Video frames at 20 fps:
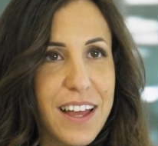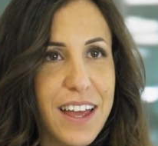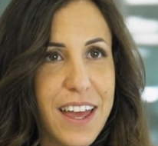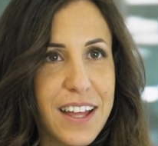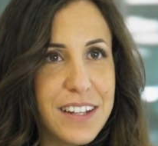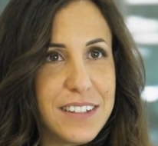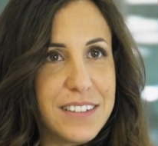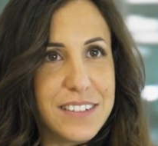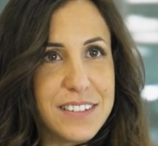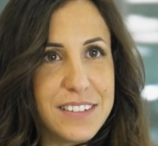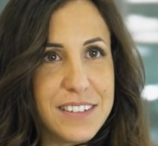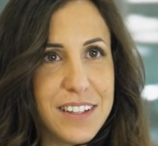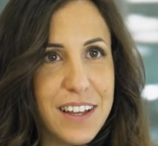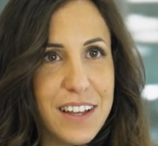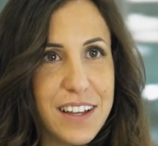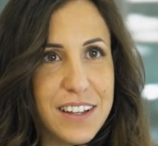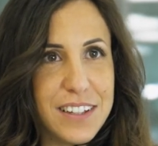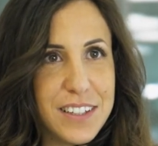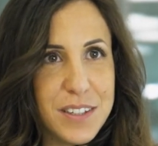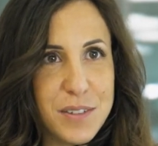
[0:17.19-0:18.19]
and
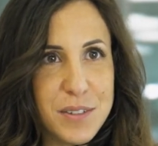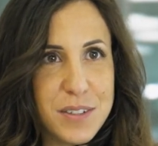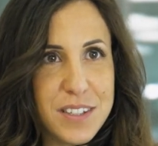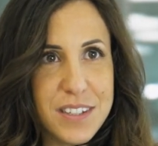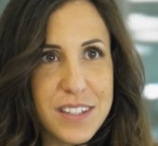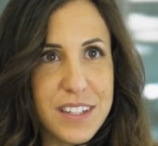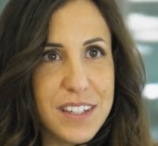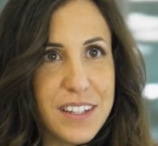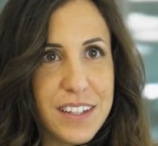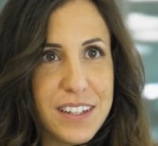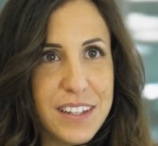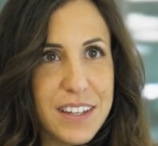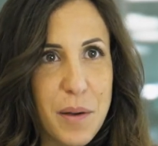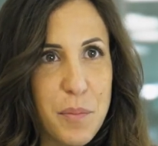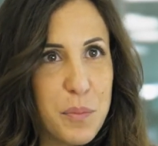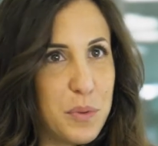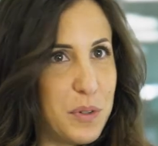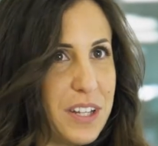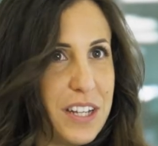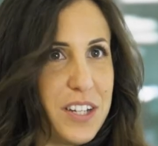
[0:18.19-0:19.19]
uh, you see
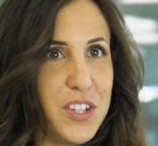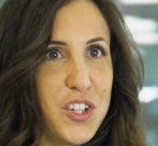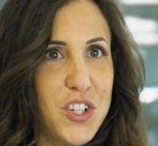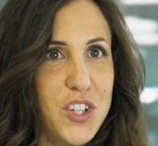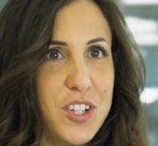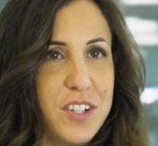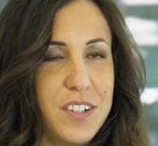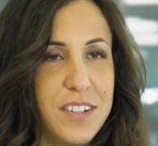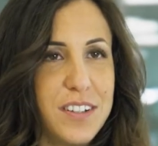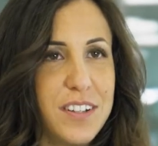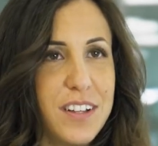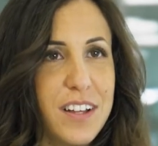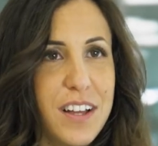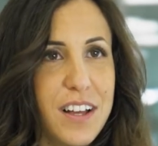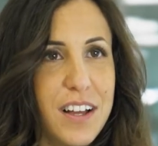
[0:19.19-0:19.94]
a potential,